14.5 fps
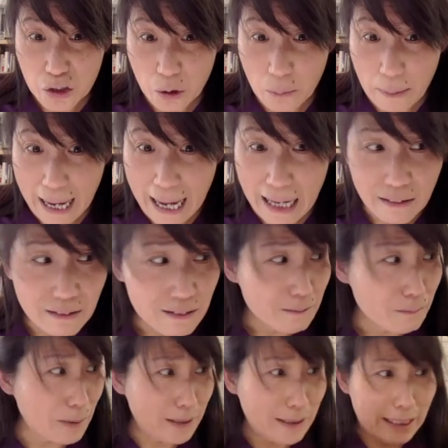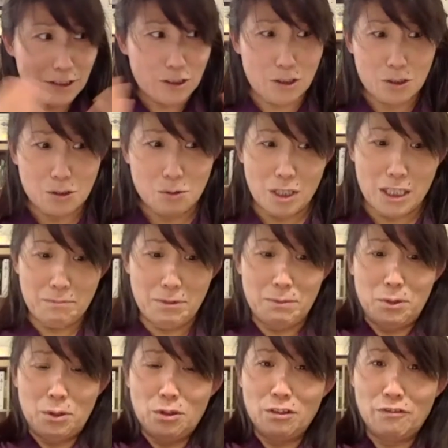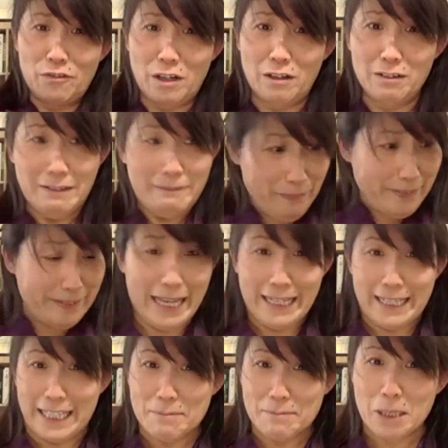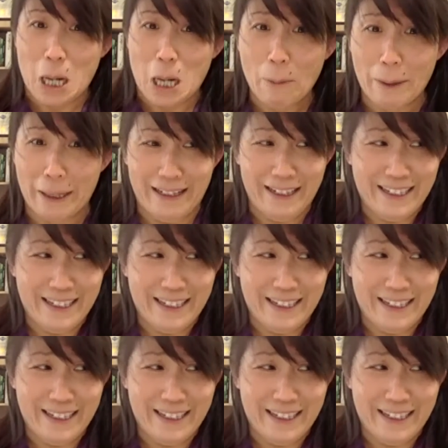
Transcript: bad, but they just want to be beautiful. They keep going.